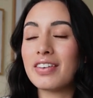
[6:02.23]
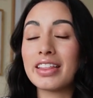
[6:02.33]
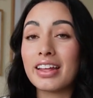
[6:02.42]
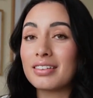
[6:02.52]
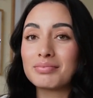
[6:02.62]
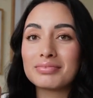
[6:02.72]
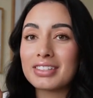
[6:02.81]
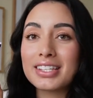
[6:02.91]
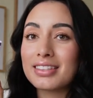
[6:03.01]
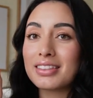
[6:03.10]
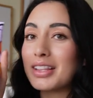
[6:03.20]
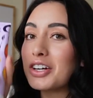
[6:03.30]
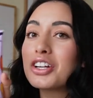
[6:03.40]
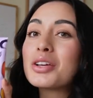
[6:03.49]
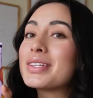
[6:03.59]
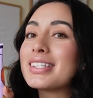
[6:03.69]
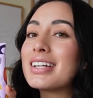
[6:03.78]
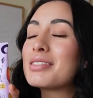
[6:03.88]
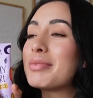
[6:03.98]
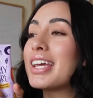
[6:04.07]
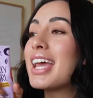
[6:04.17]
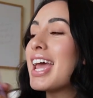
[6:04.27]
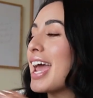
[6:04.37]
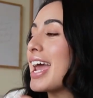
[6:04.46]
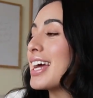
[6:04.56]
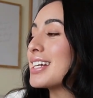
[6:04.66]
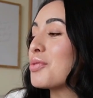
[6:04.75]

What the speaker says: and then this literally was sent to me and